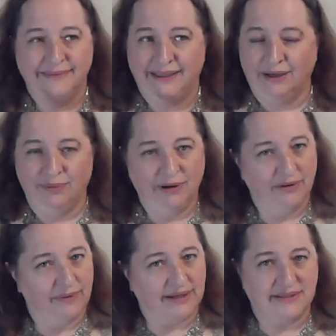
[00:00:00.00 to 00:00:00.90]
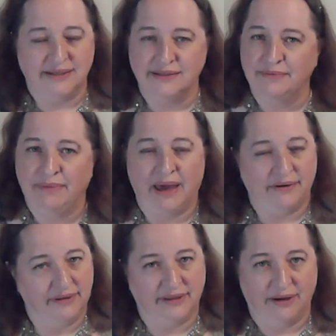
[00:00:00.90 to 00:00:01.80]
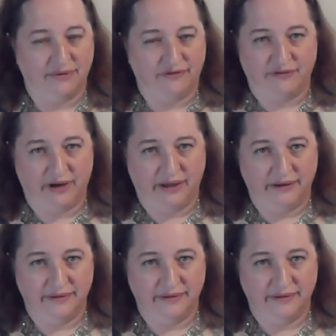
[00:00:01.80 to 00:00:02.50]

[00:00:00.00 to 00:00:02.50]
Get rid of the rest. It doesn't matter that they were free.